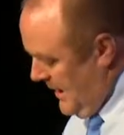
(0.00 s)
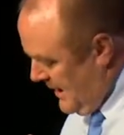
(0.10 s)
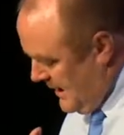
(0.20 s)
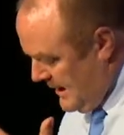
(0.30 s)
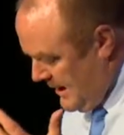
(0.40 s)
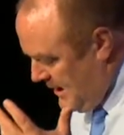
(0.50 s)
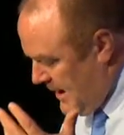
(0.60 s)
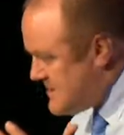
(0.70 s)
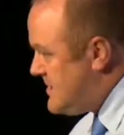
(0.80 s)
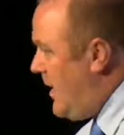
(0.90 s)
and he, he
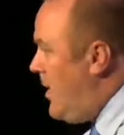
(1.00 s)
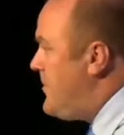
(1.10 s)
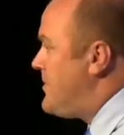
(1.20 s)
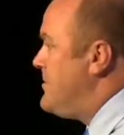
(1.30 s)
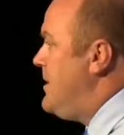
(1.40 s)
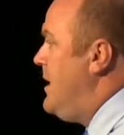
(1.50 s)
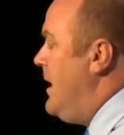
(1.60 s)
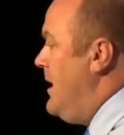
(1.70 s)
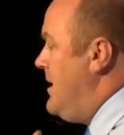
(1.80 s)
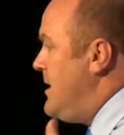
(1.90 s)
as the author of,
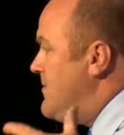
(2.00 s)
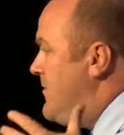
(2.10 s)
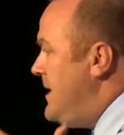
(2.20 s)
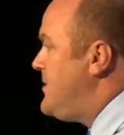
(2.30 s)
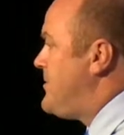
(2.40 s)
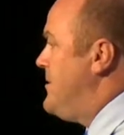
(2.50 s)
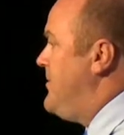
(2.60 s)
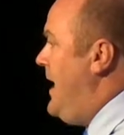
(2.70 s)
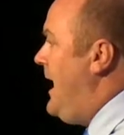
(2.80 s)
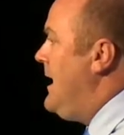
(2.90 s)
and the inventor of
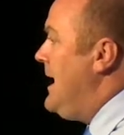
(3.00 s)
that,